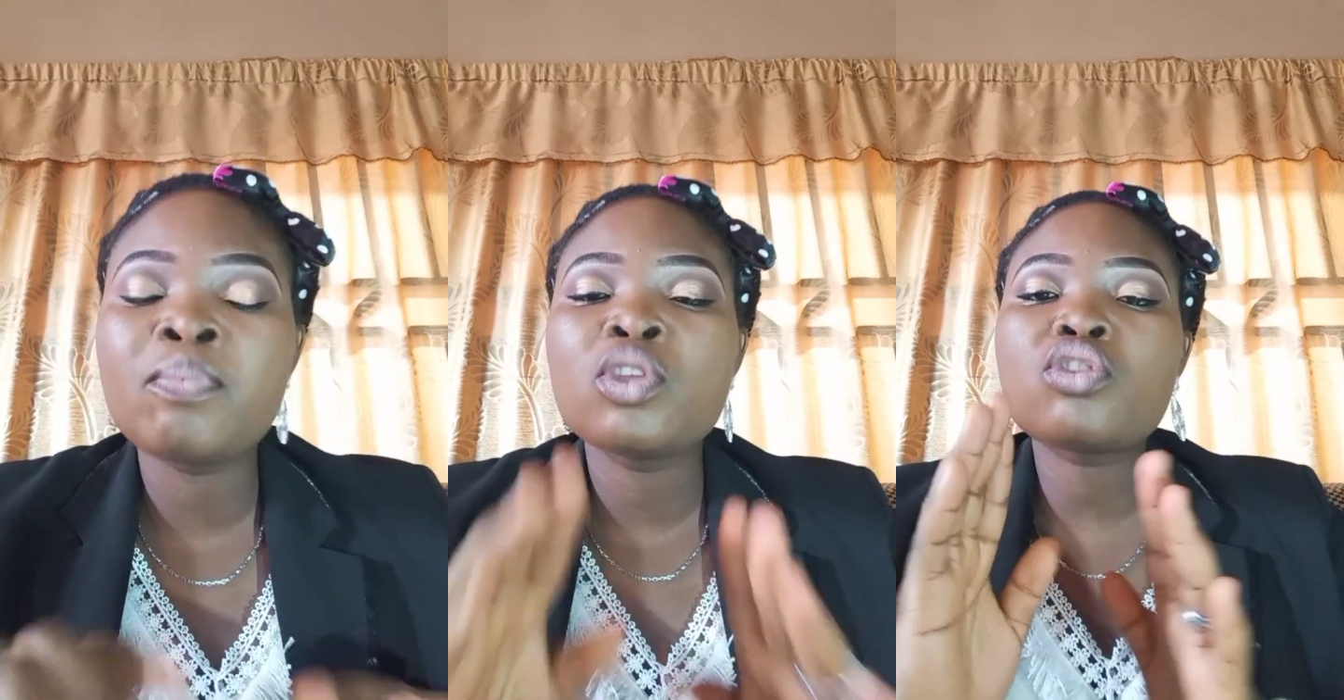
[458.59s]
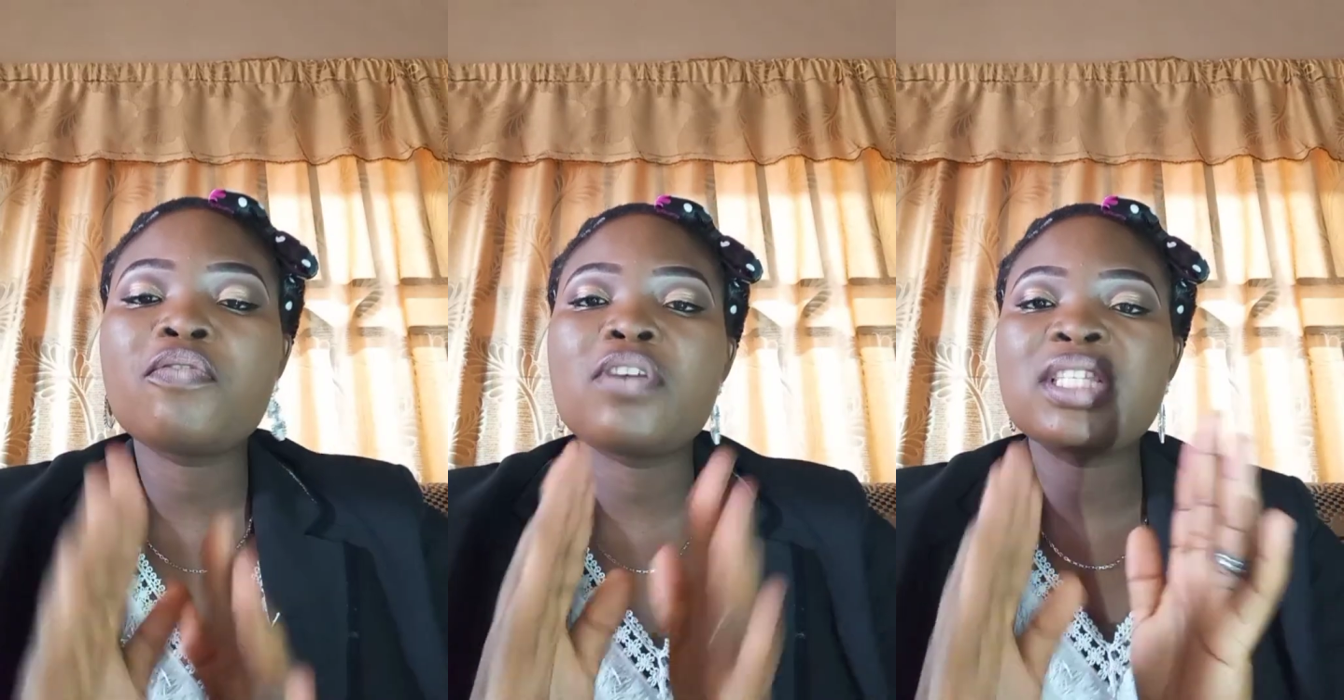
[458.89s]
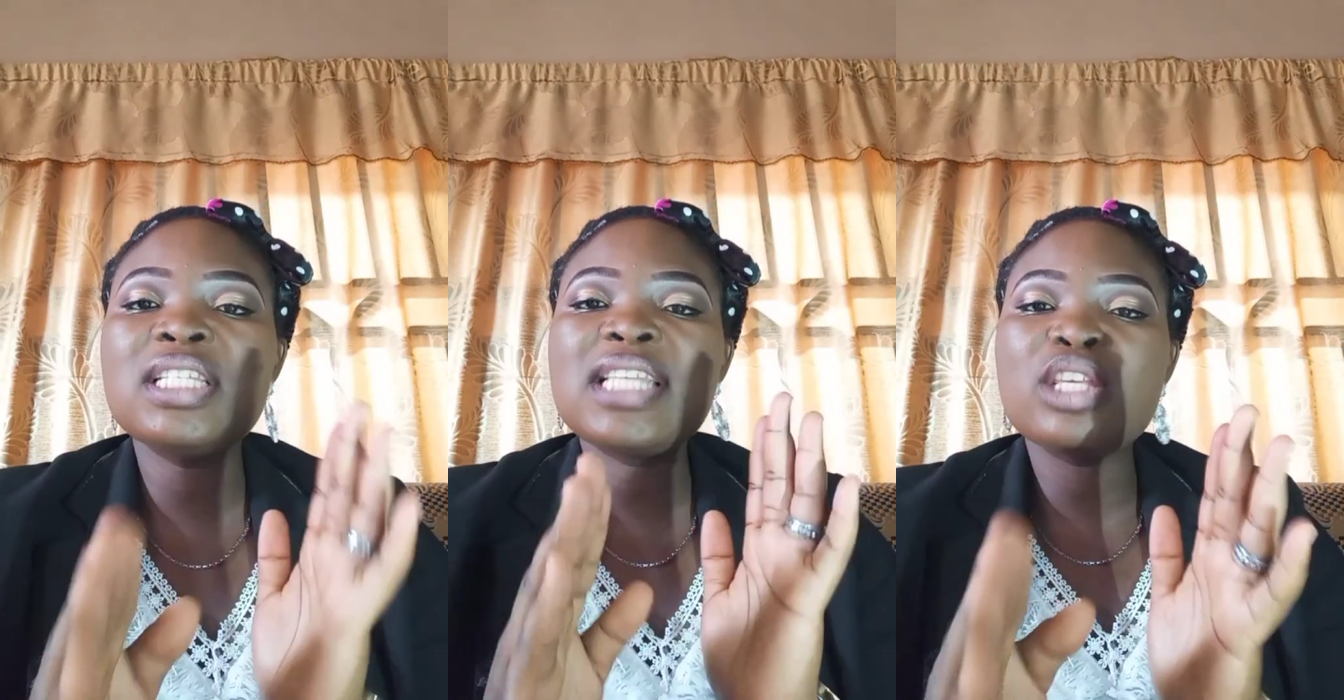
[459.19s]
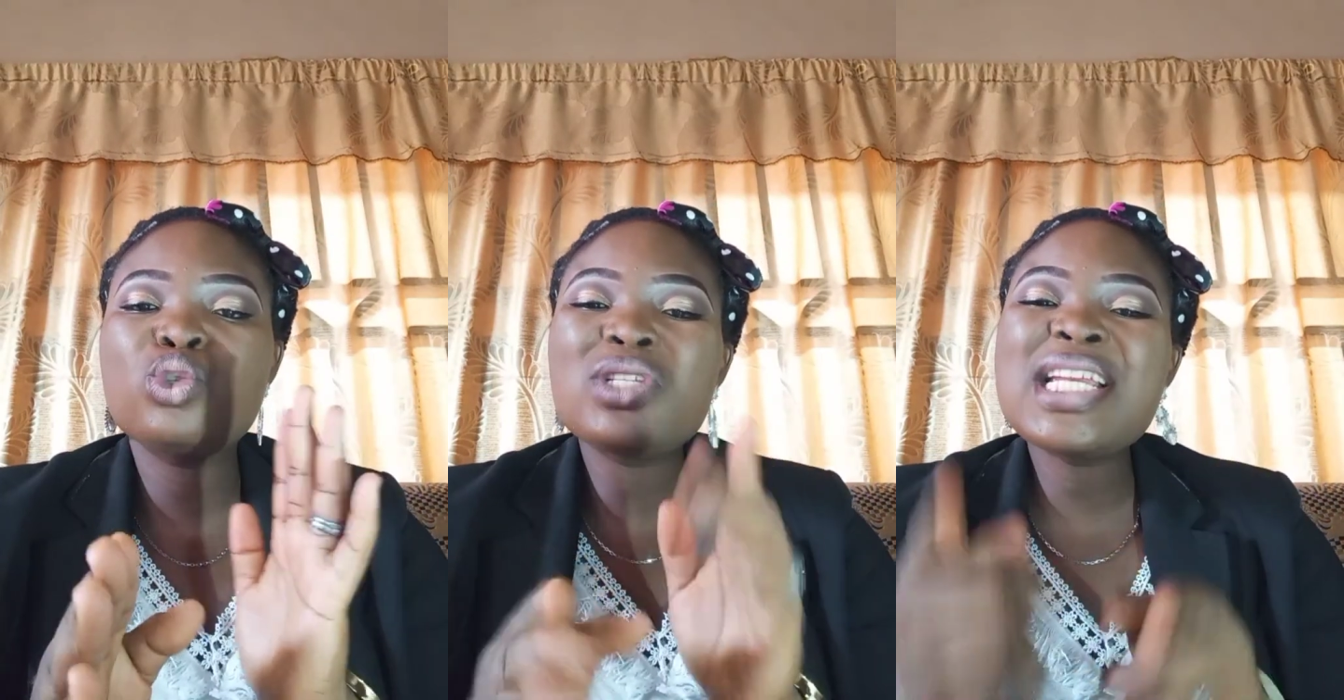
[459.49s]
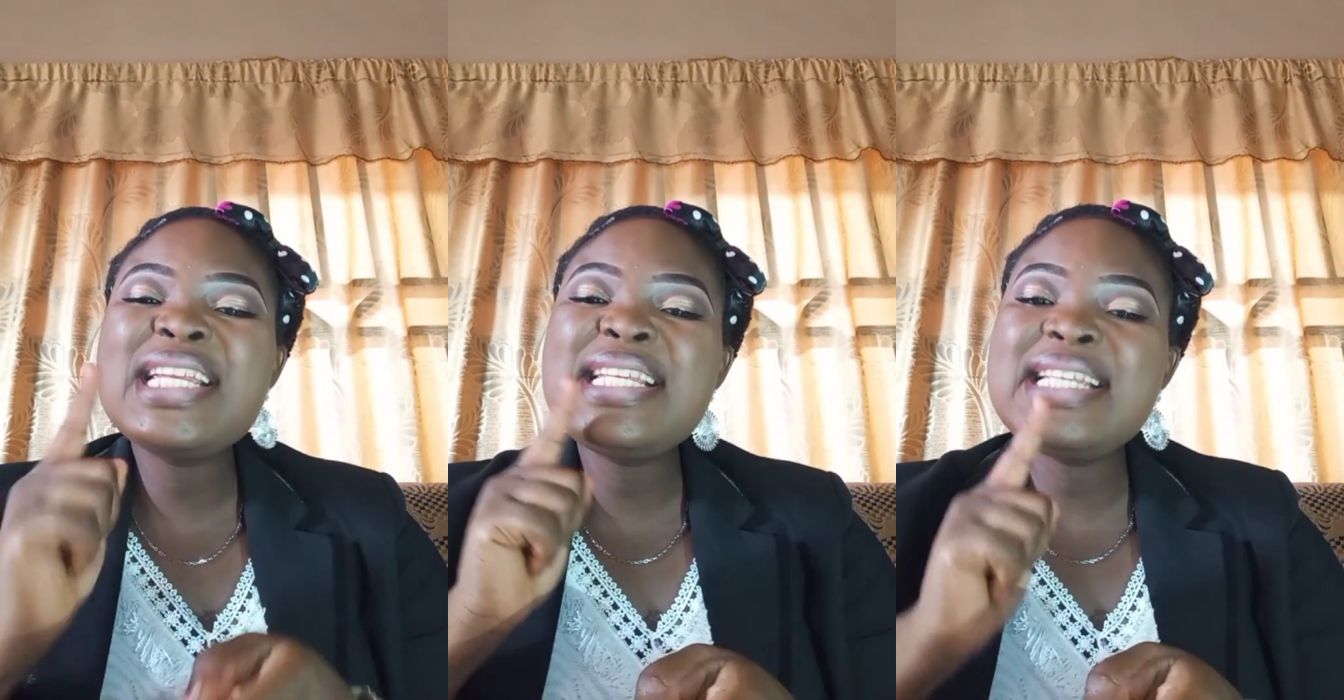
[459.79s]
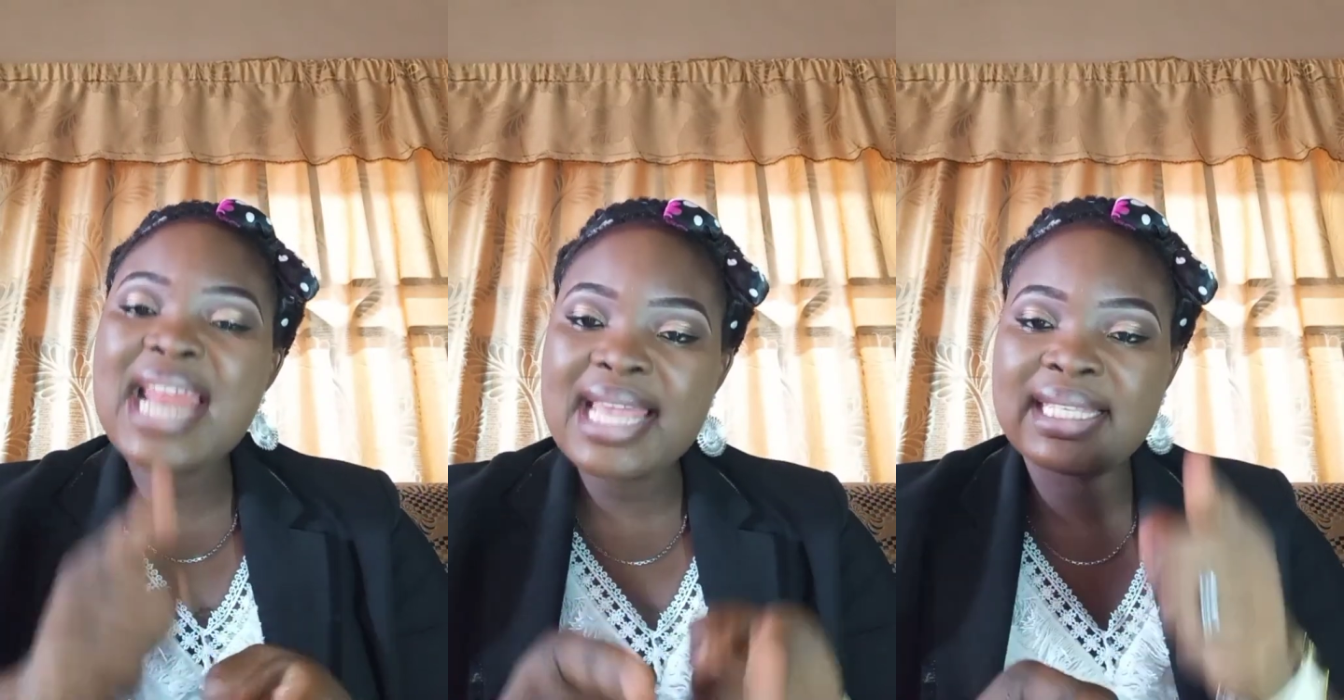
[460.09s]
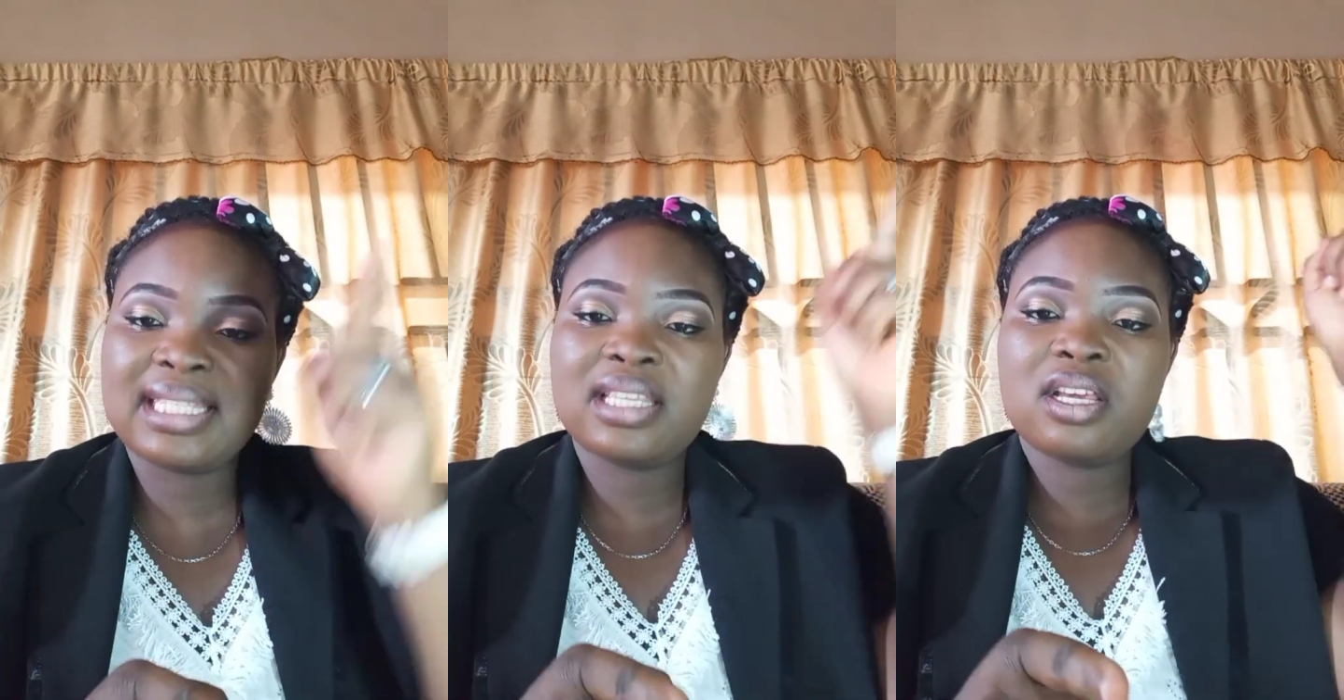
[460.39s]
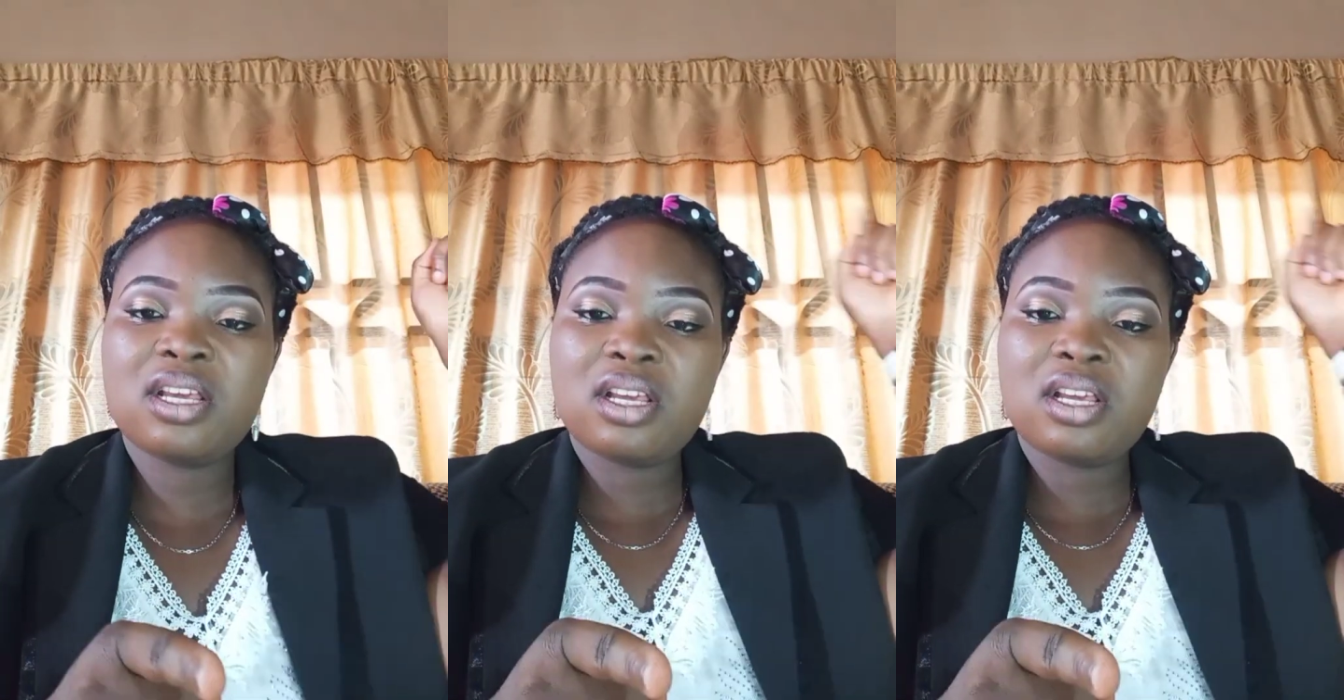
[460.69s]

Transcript: So 14 days to the next